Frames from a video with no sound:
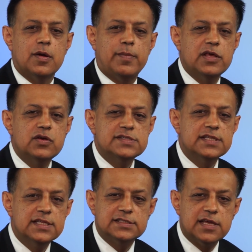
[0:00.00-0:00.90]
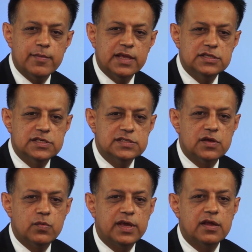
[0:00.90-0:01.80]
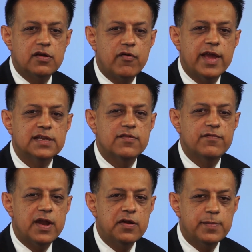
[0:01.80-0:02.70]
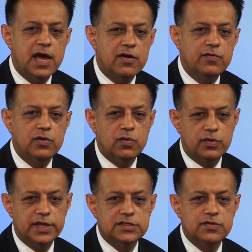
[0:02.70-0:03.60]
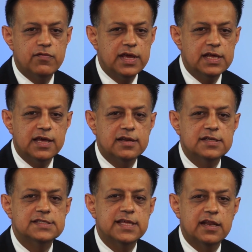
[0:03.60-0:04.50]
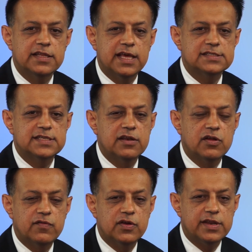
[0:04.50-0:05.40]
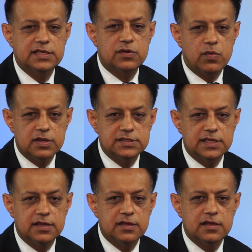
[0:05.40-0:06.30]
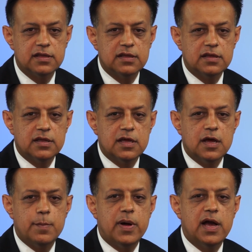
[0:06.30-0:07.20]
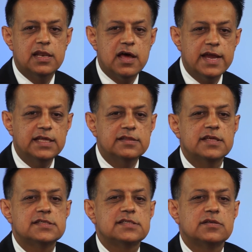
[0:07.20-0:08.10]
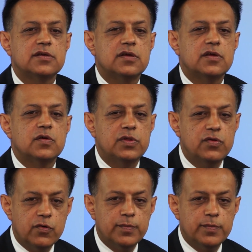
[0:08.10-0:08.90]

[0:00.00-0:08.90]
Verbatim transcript: By using these dimensions, we can create a very powerful audit to really understand the extent of your data quality. By aligning this with